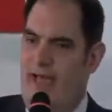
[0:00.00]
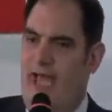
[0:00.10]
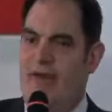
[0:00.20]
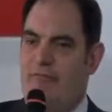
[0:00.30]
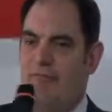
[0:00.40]

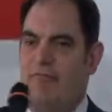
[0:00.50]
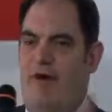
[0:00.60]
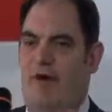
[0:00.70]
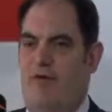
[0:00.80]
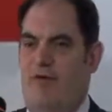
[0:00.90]
after the
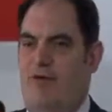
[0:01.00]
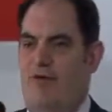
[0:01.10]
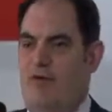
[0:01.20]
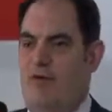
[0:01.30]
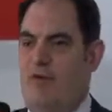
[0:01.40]
fall of the
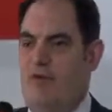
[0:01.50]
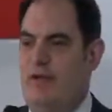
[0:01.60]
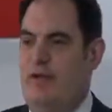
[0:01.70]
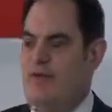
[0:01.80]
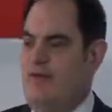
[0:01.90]
Soviet
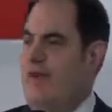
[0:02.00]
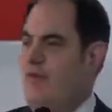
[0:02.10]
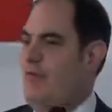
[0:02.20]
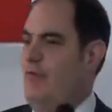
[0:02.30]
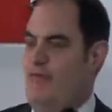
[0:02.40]
Union, has kind
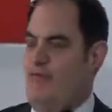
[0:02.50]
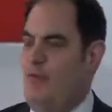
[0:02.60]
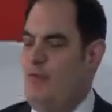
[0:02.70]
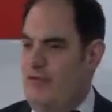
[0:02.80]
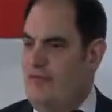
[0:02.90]
of run its
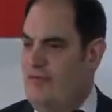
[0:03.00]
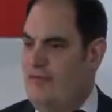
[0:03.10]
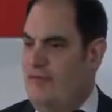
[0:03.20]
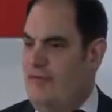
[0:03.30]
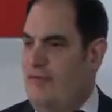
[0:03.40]
course,
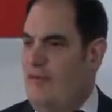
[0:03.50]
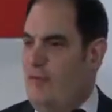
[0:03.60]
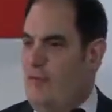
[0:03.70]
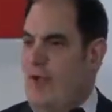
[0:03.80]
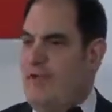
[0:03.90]

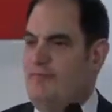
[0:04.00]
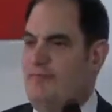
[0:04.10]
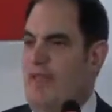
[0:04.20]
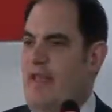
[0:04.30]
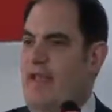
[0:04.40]
right?
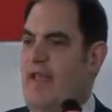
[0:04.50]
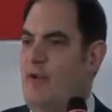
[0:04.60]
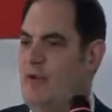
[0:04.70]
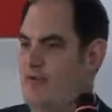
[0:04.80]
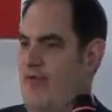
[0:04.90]
NATO
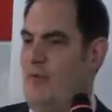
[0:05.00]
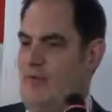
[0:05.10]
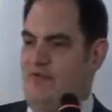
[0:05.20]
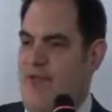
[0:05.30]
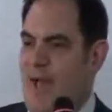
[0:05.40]
is now
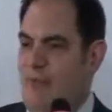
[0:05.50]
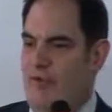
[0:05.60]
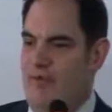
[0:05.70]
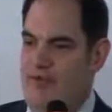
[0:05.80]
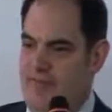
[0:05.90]

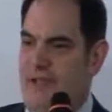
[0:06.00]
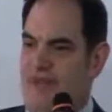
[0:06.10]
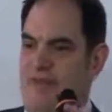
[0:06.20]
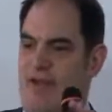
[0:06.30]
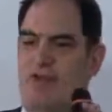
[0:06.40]
established as
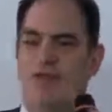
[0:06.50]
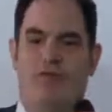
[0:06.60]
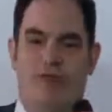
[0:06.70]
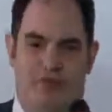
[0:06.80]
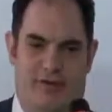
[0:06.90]
kind of a new
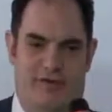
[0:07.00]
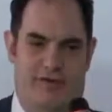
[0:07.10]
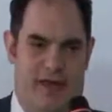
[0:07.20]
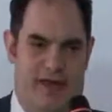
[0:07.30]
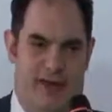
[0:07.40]
vision of
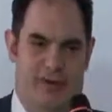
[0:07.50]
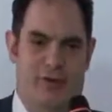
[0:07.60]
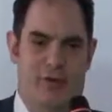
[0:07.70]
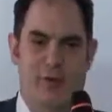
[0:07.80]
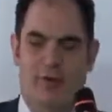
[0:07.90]
NATO,
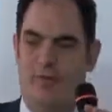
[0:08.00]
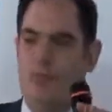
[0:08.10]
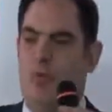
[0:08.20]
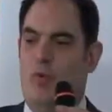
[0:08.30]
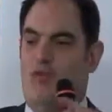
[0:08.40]
with
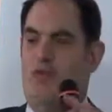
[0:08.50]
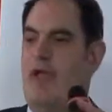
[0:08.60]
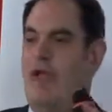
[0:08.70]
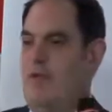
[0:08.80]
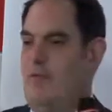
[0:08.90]
more
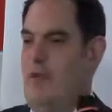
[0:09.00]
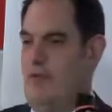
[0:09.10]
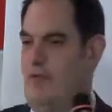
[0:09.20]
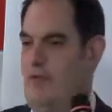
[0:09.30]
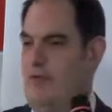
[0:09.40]
expanded
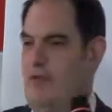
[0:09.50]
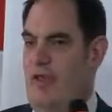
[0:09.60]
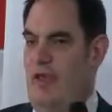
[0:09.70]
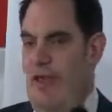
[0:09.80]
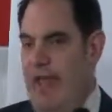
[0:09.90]
members.
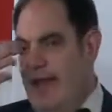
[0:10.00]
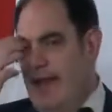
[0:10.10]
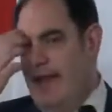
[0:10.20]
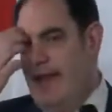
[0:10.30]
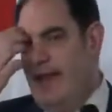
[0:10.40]

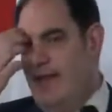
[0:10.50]
And